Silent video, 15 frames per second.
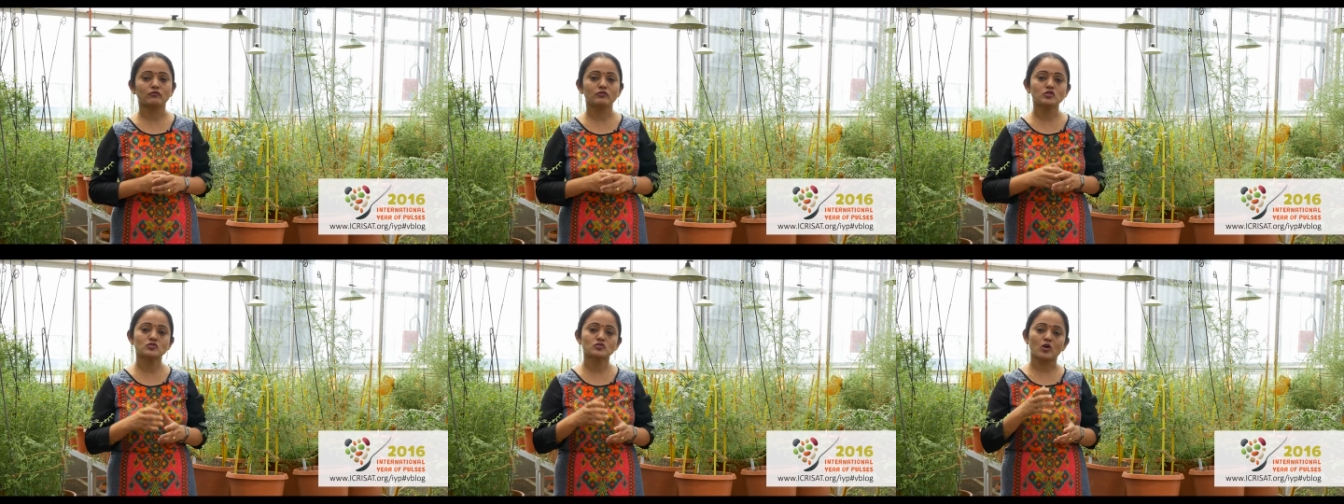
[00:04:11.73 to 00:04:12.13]

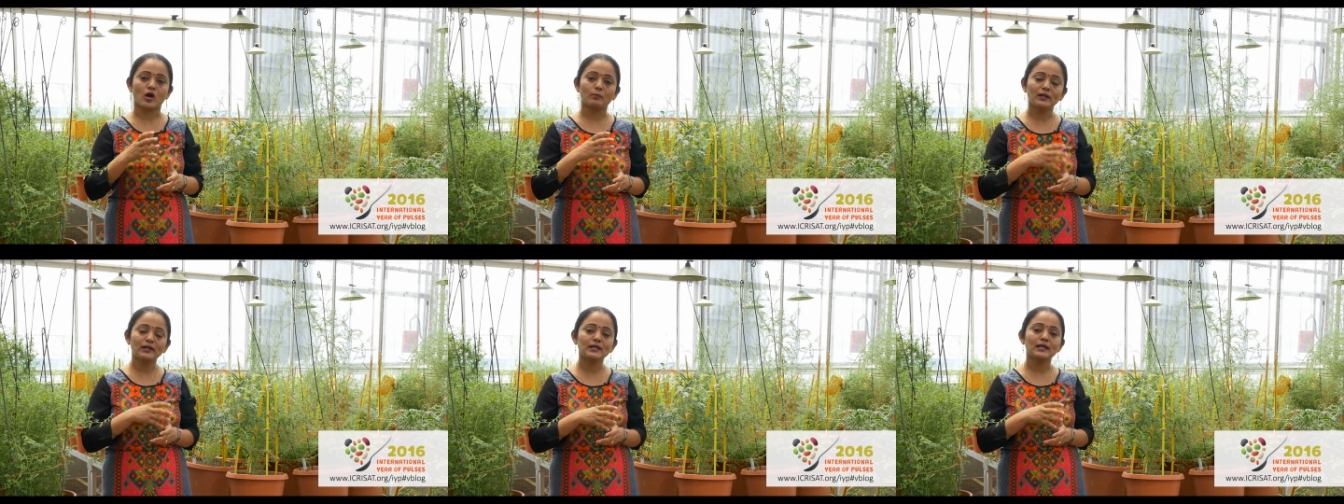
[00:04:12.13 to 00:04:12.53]
which is
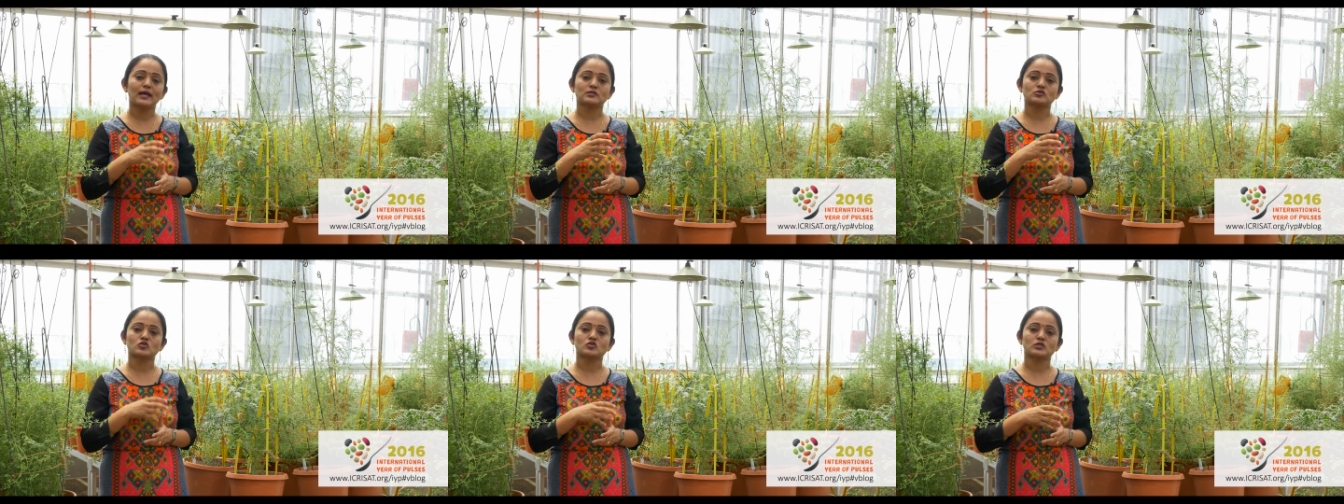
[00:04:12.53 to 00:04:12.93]
commonly
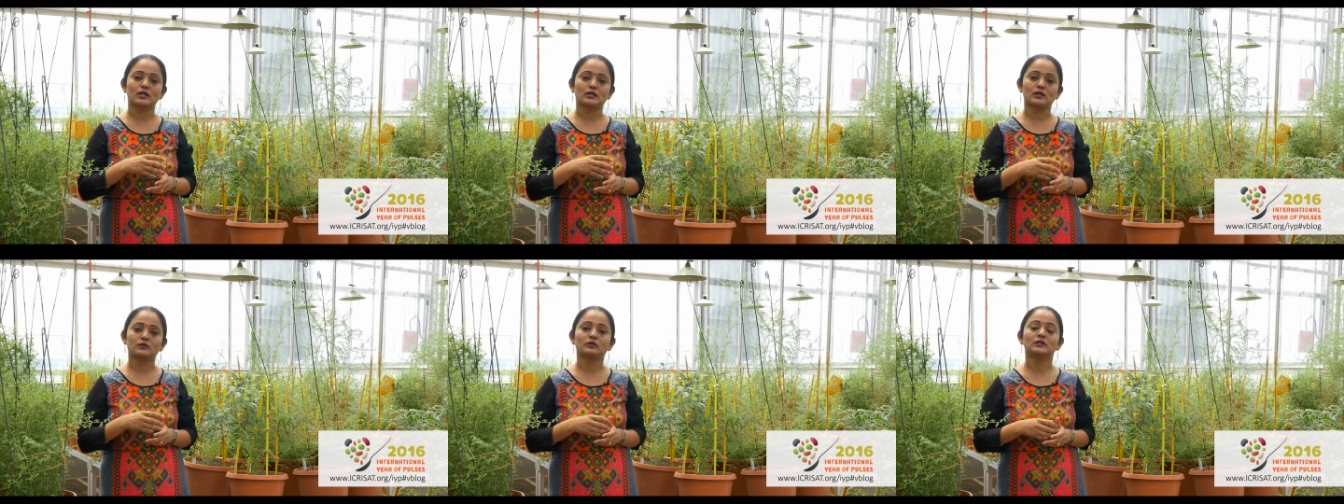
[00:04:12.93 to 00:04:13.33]

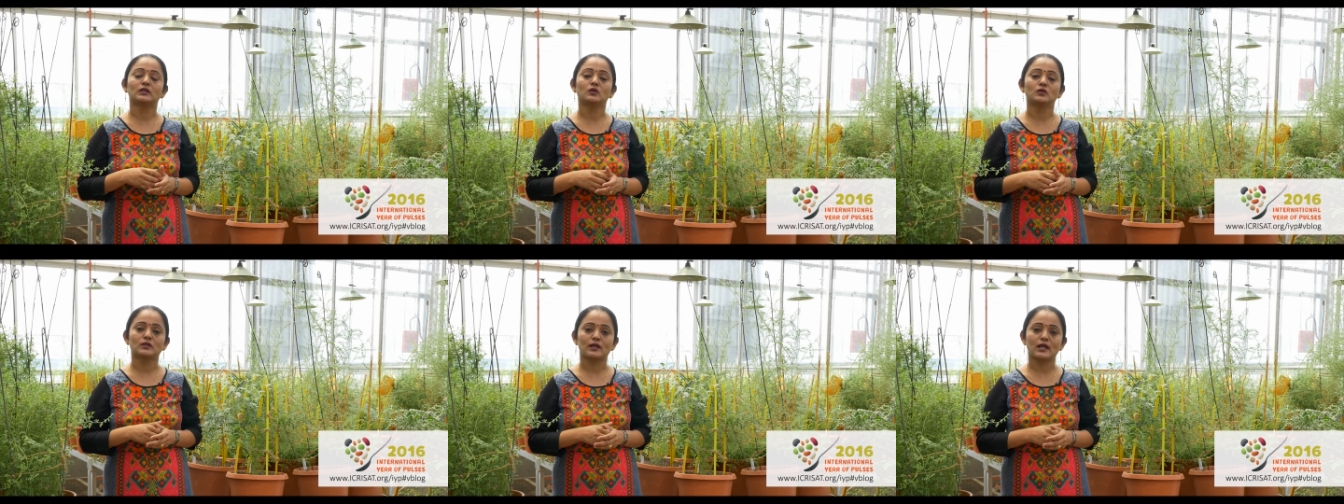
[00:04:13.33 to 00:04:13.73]
associated with the
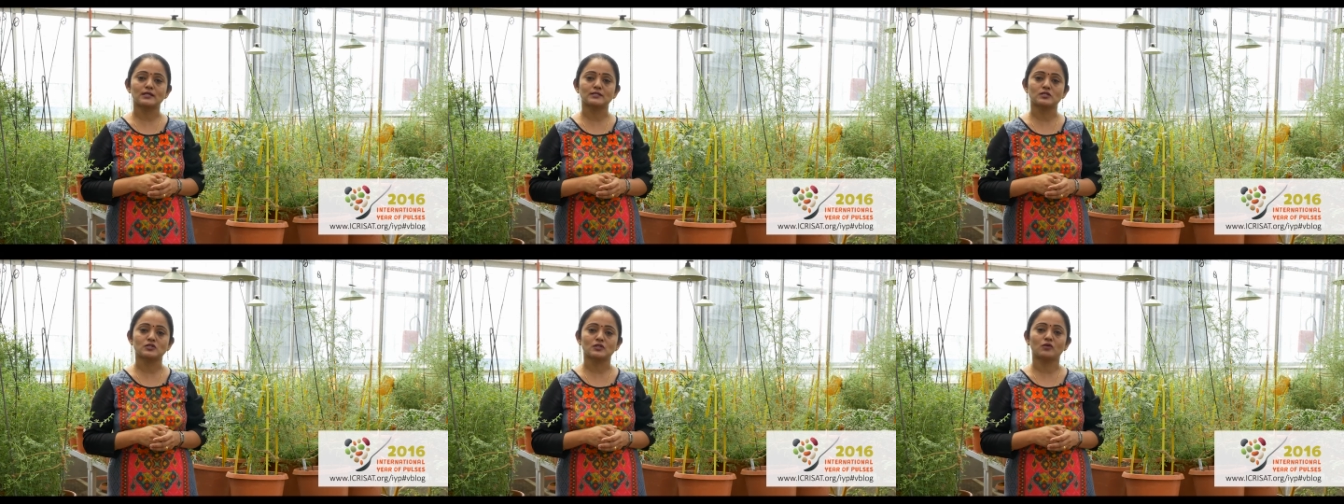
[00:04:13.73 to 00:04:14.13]

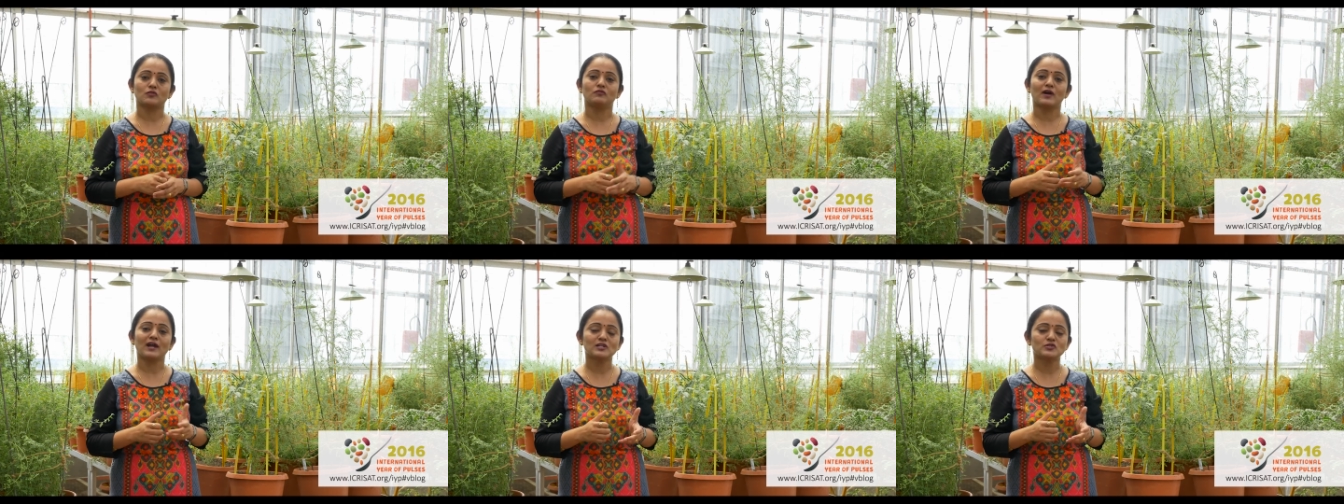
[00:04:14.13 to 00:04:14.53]
utilization of
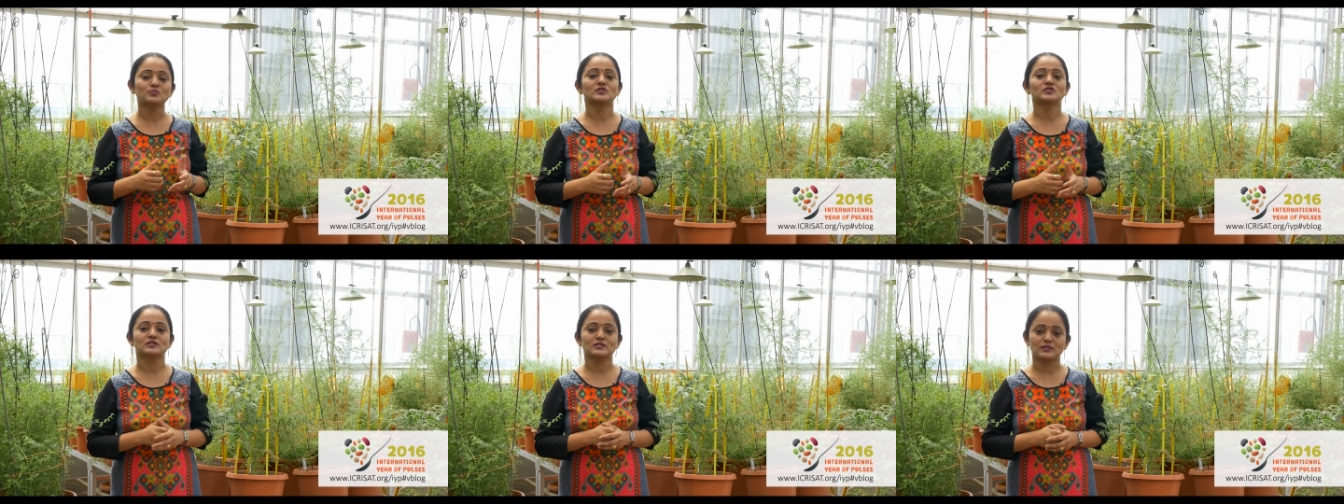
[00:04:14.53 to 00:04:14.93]
wild
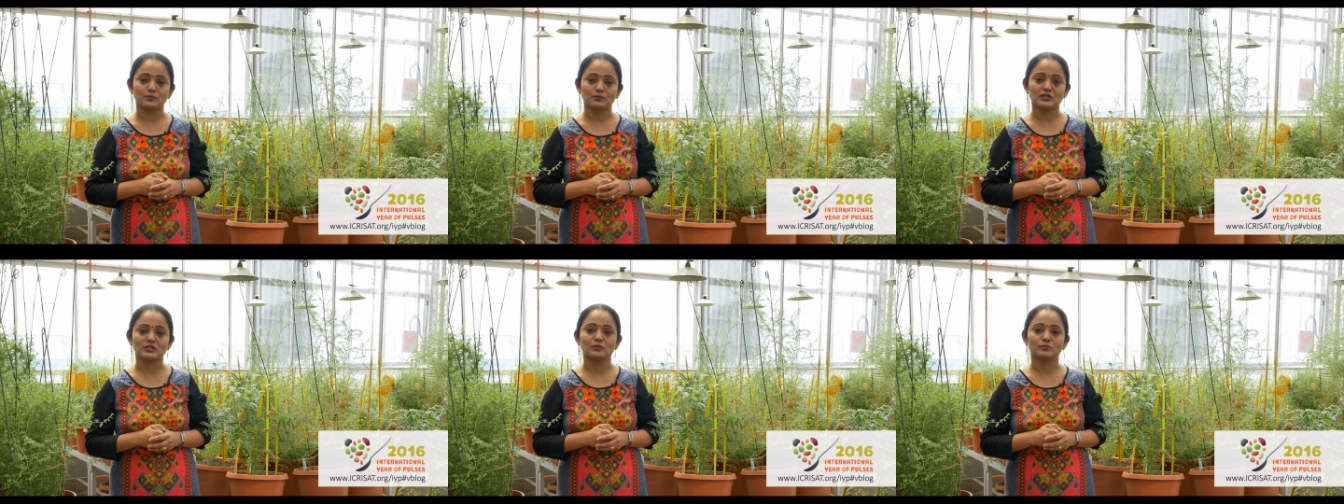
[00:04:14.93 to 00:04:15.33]
species in the
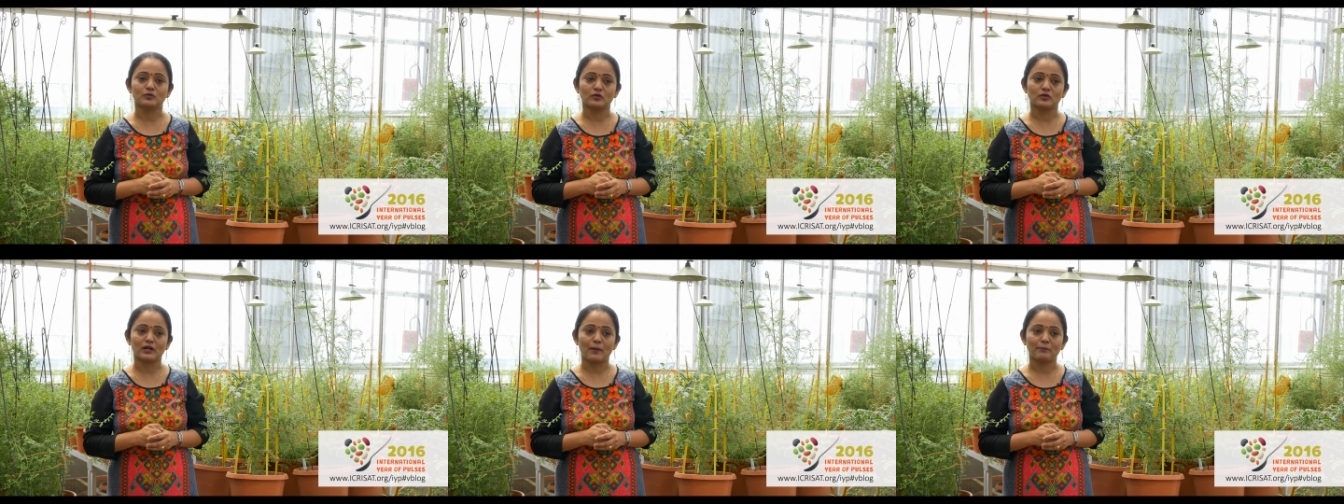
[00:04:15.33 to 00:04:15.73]
breeding
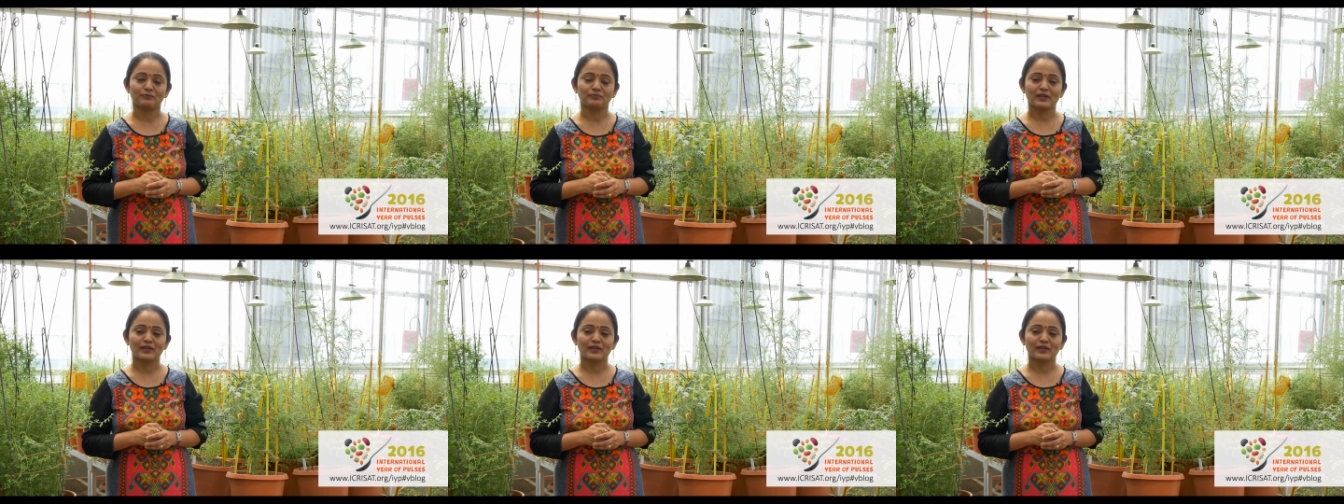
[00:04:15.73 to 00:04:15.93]
program.